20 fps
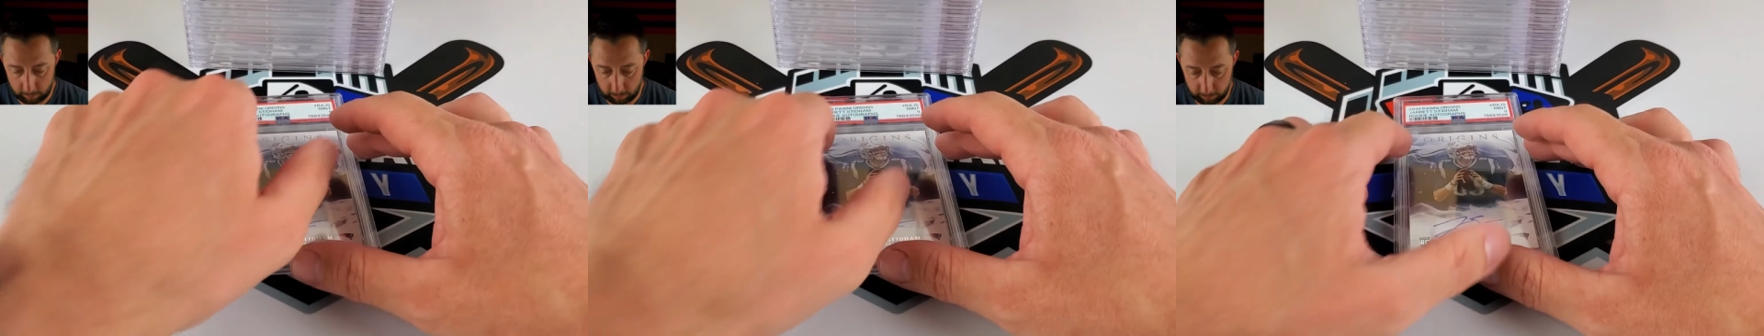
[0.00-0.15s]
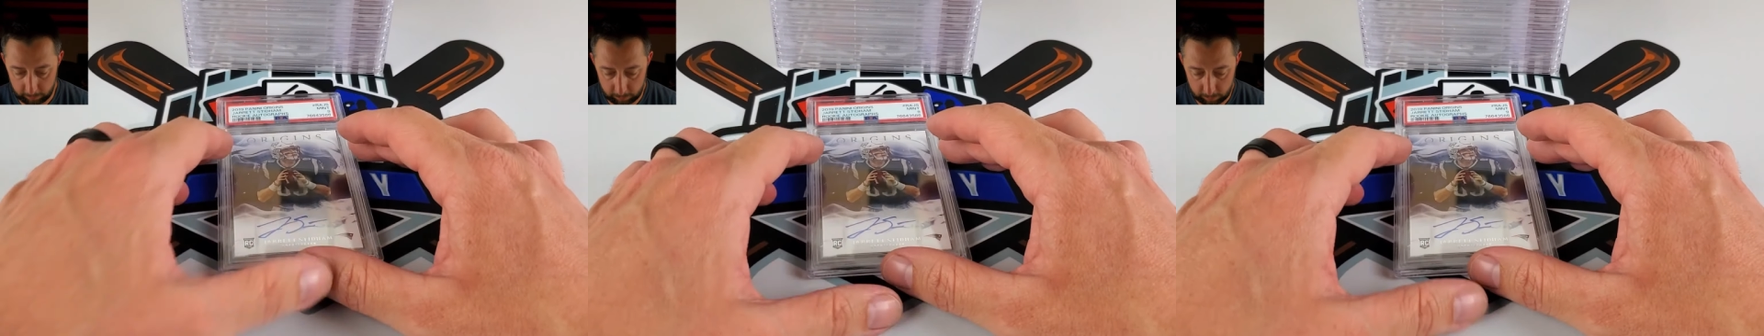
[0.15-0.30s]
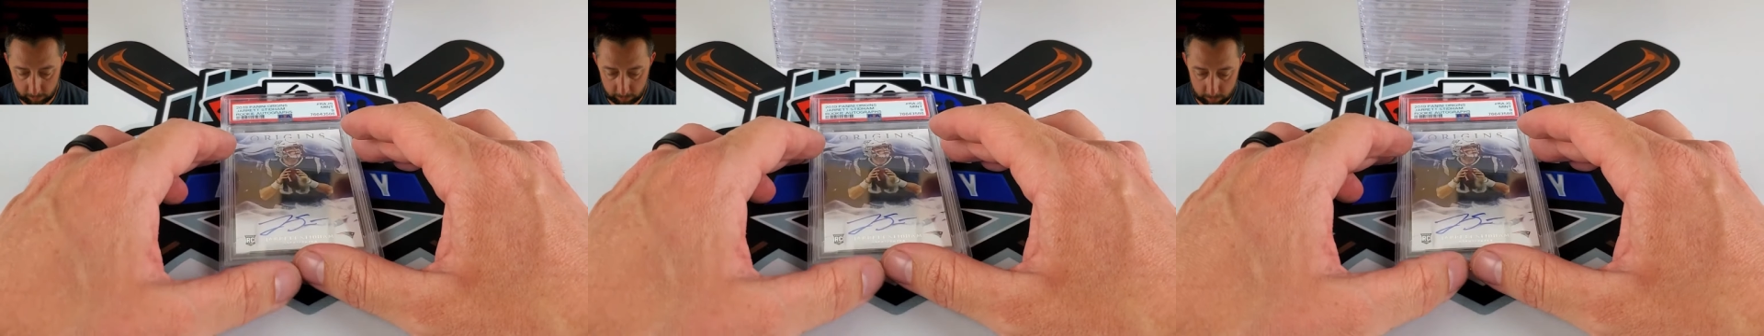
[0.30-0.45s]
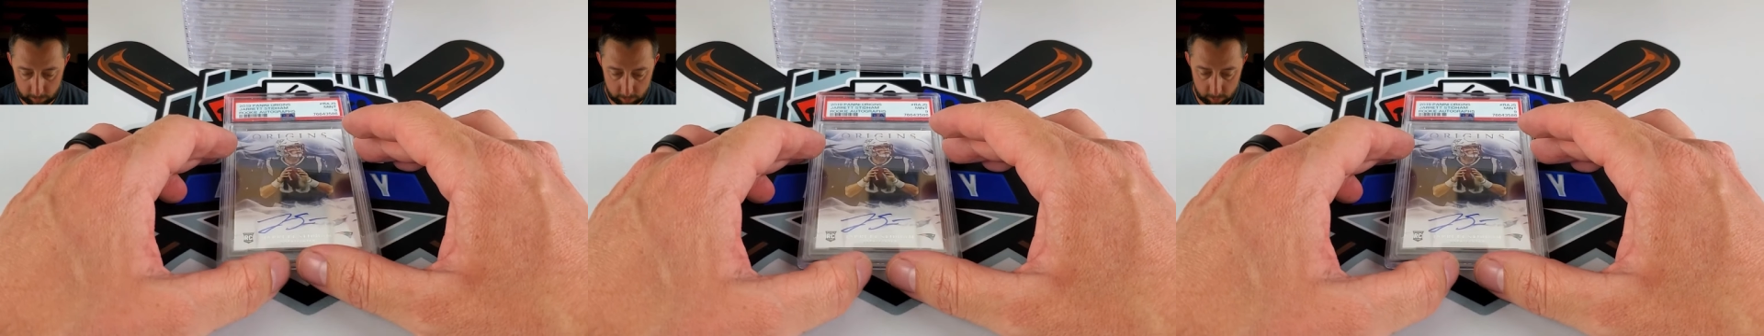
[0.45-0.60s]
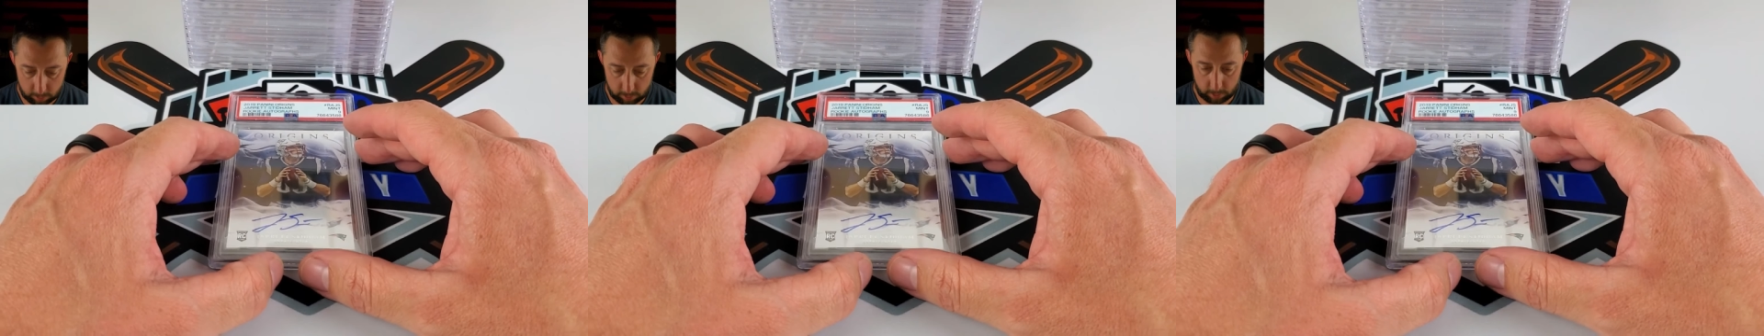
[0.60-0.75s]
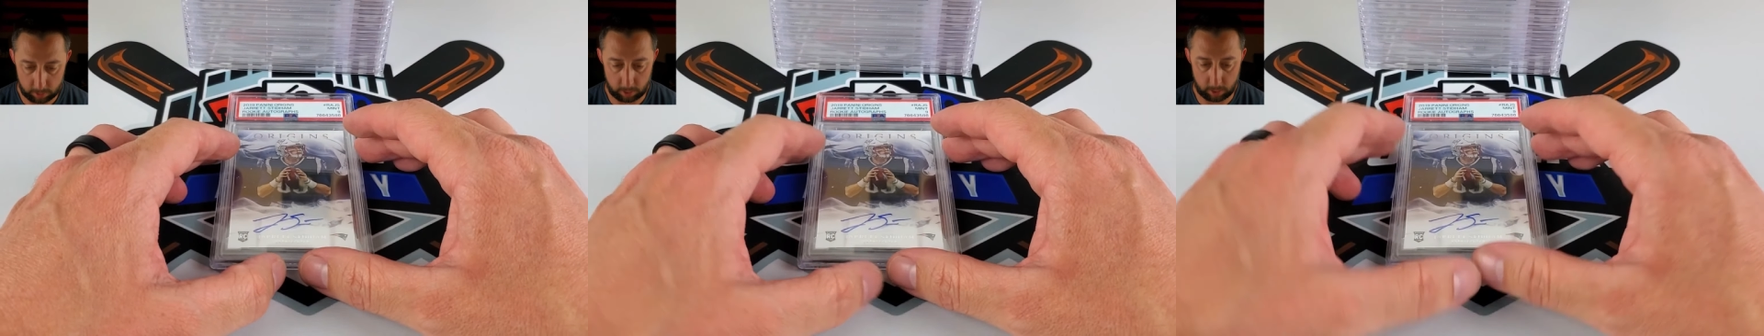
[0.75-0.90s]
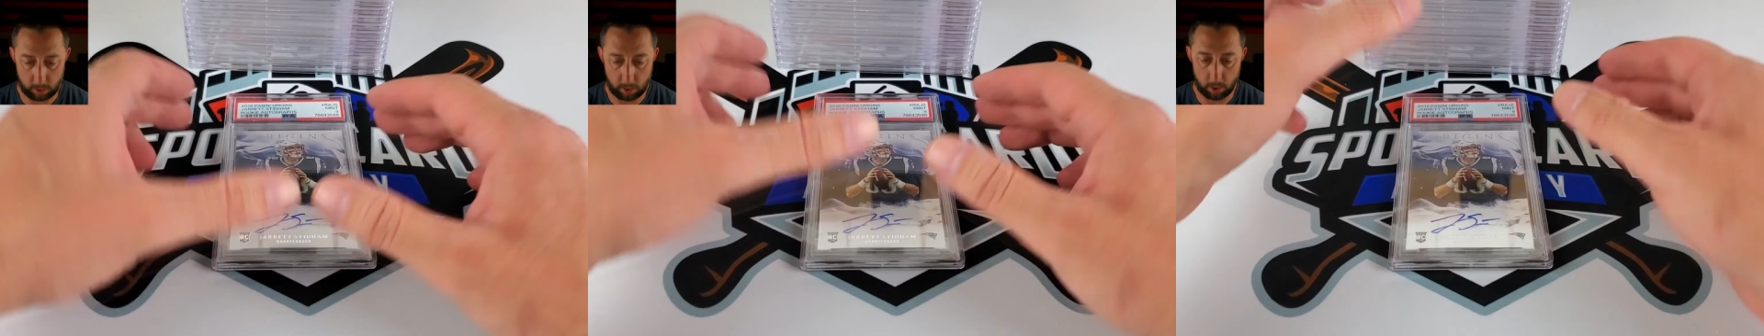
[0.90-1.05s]
of
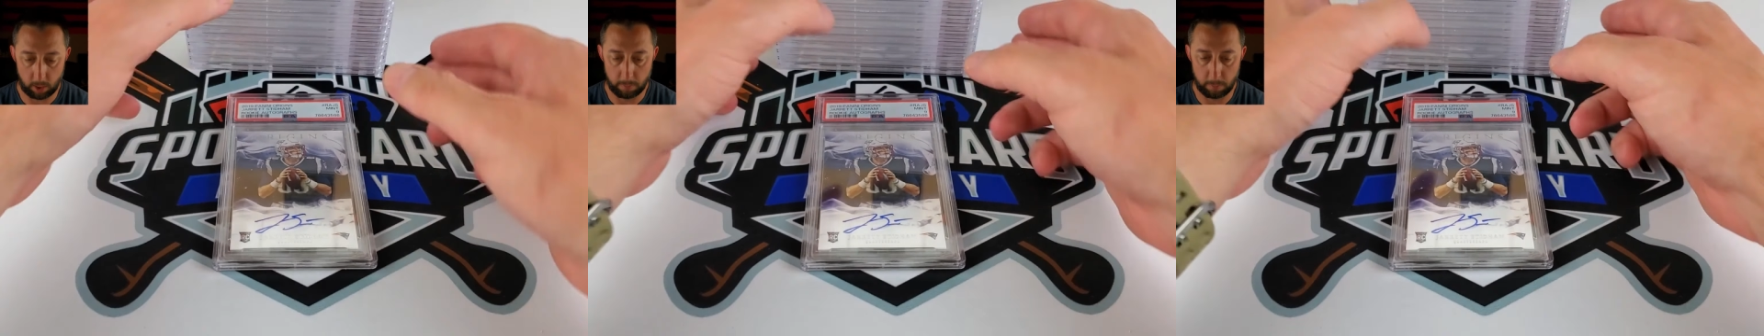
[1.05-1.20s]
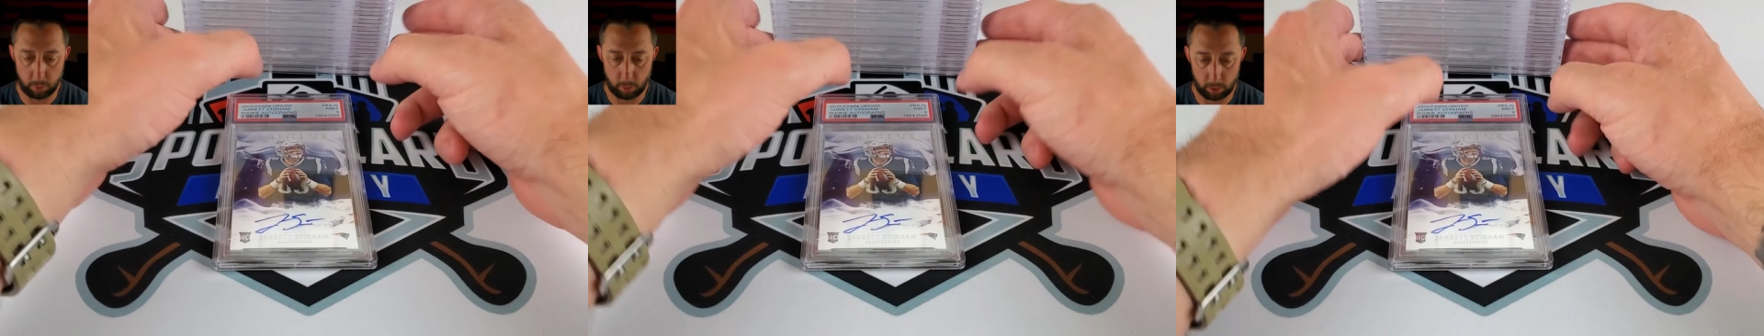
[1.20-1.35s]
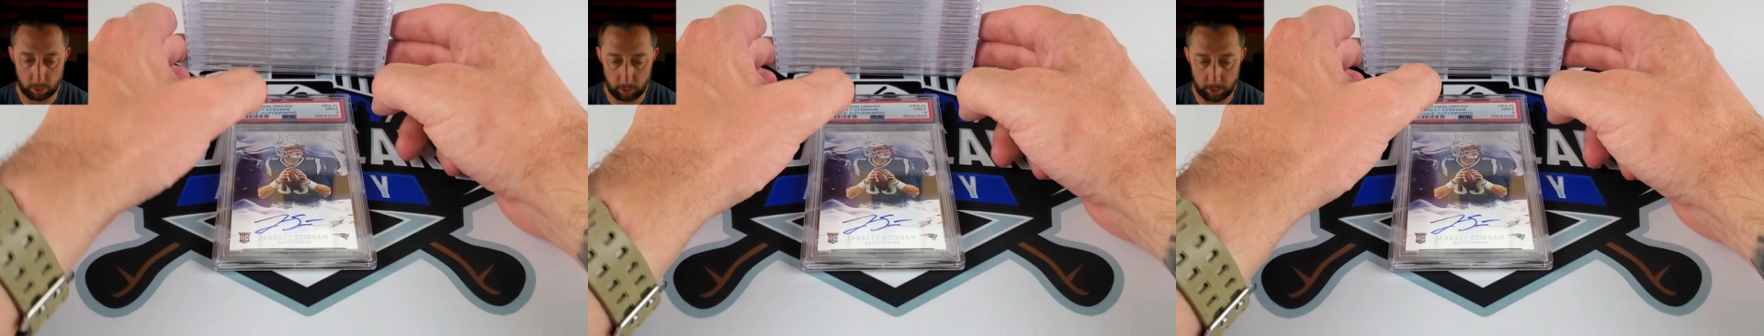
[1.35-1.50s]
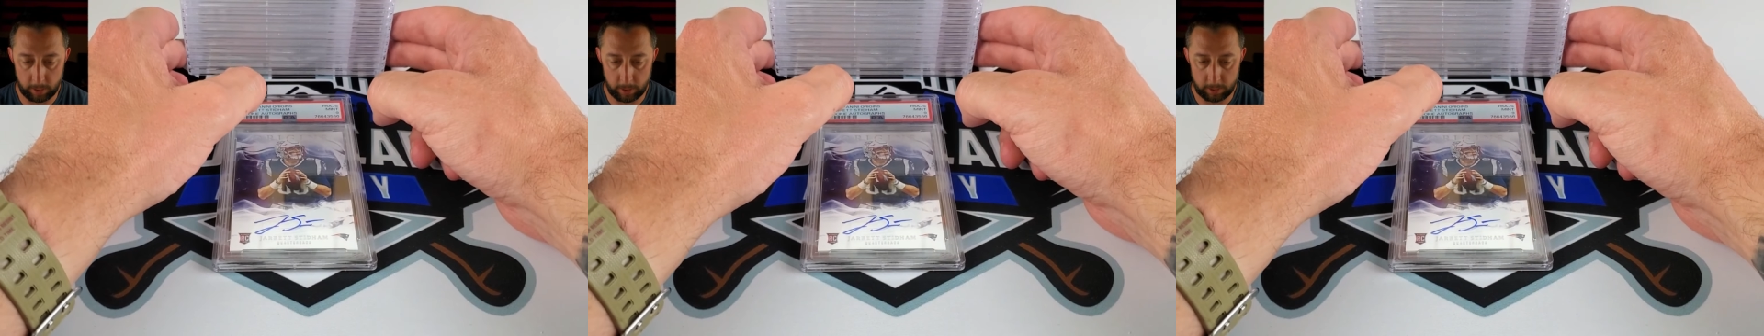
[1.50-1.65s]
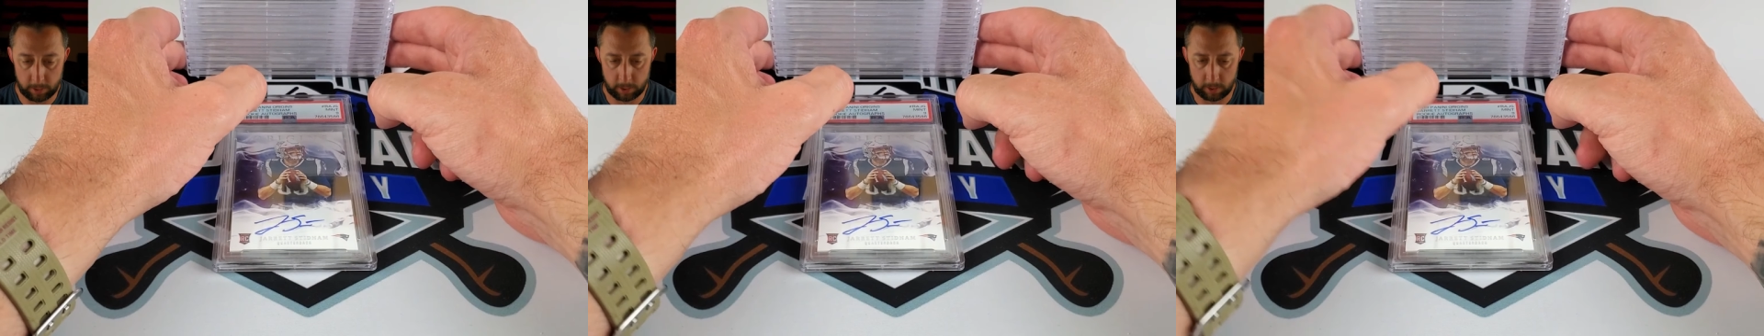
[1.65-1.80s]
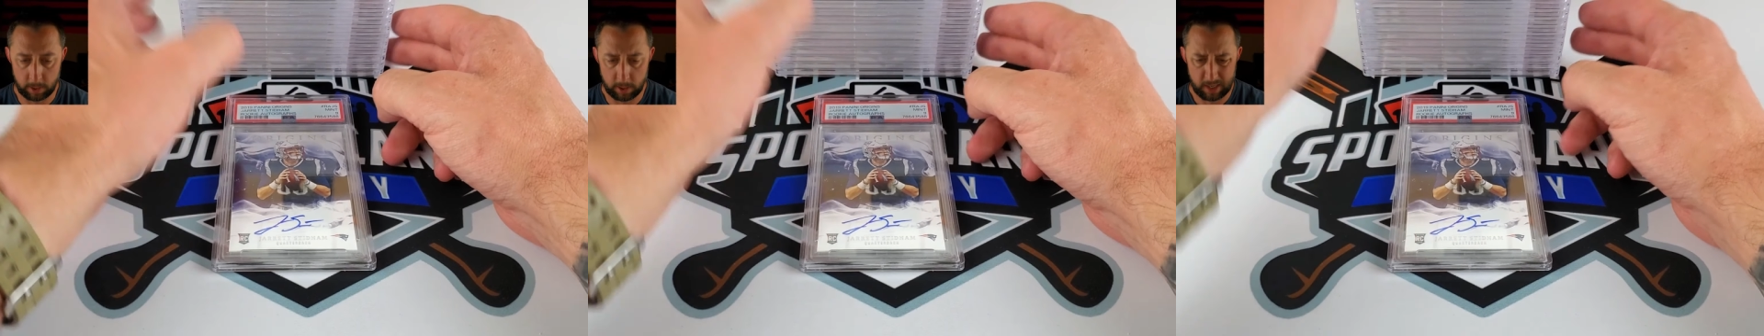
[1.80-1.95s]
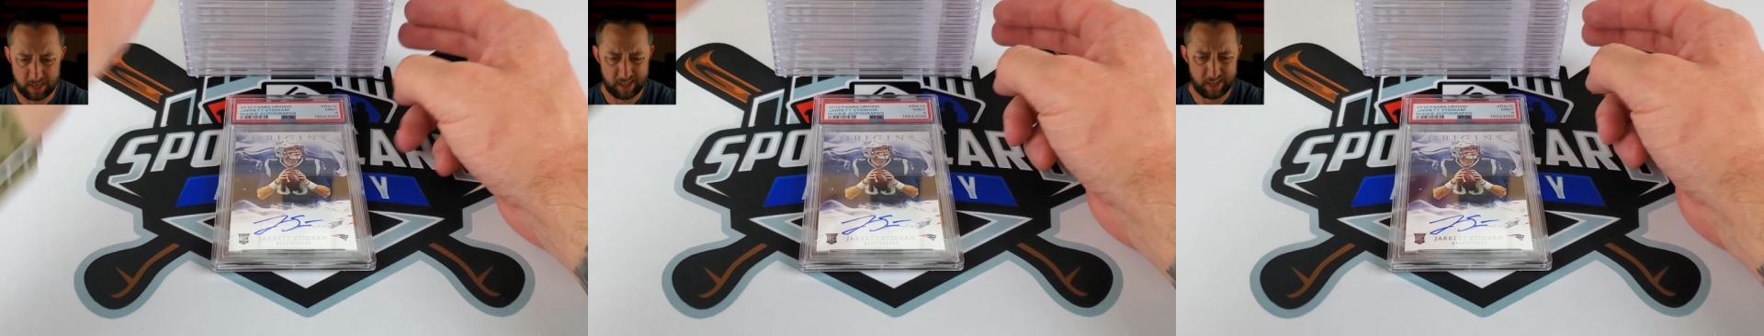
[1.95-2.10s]
cardboard lint.